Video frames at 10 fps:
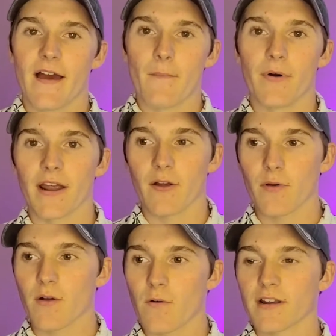but I
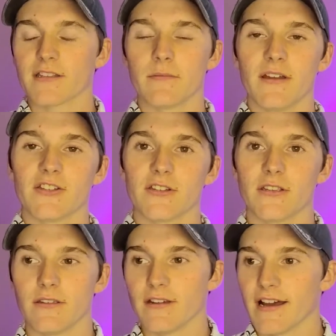wanted to mention to
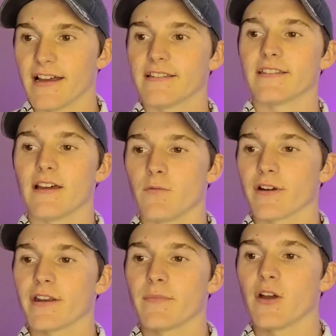you guys that we're
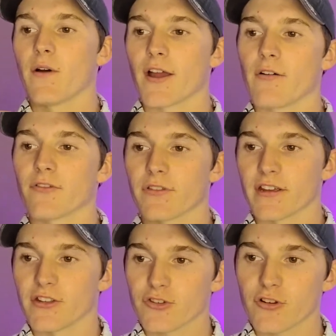going to be going over the
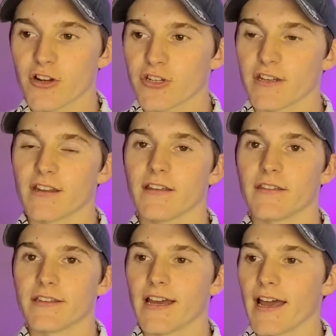construction,
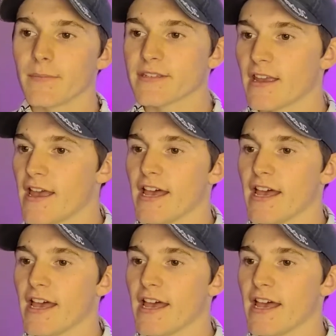the types,